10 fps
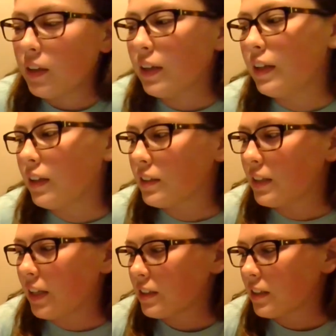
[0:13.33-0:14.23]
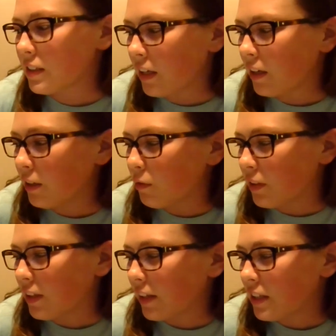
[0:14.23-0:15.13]
In today's society,
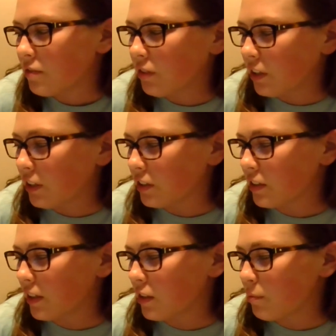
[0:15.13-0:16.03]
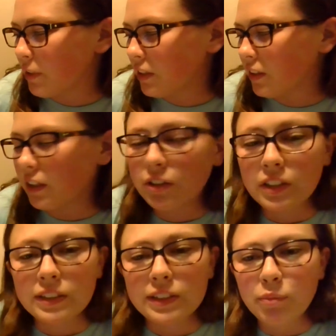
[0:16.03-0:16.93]
within the last few years, there has been
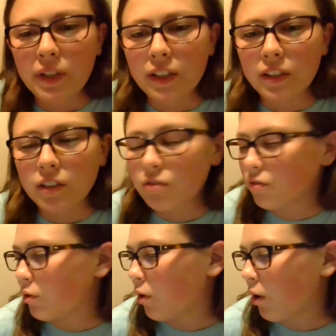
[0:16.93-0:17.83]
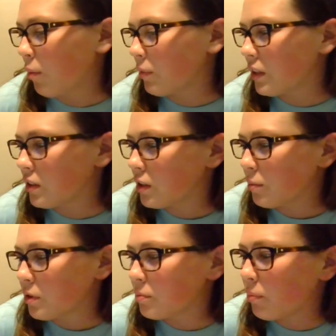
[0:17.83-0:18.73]
increased demand from
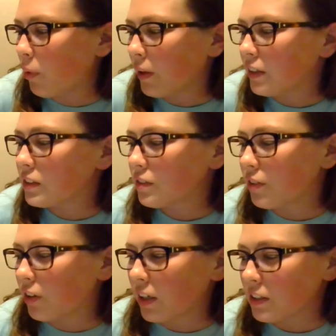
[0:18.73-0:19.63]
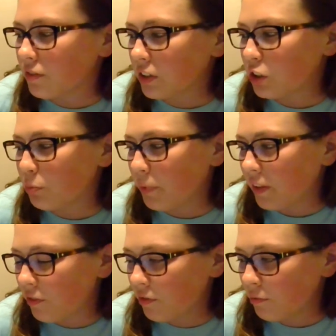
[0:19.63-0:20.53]
consumers' point for grass-finished
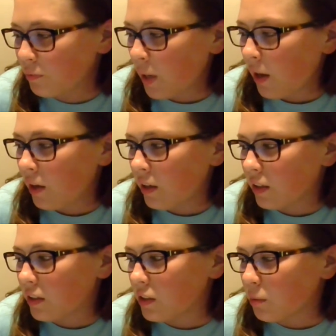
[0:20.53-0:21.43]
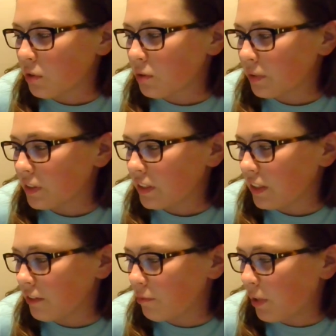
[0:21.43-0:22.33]
beef. Consumers
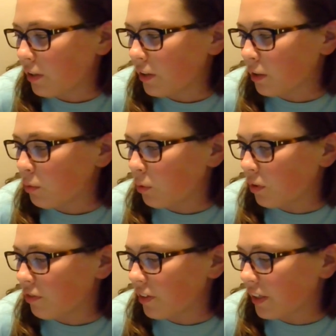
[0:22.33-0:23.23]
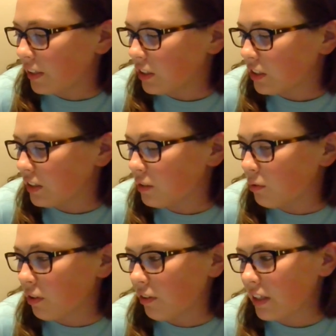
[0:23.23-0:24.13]
perceive better animal welfare conditions
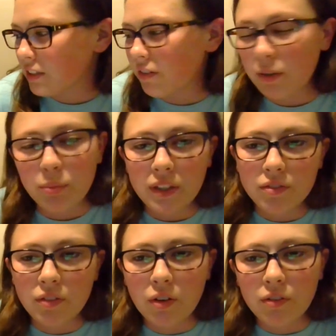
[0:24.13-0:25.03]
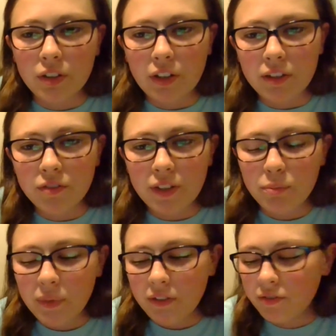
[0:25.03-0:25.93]
with grass-fed beef over grain-fed
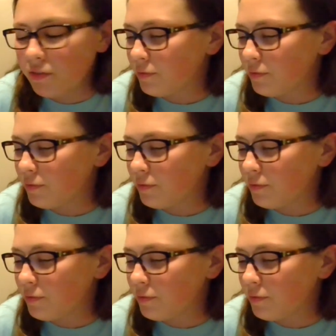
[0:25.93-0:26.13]
beef.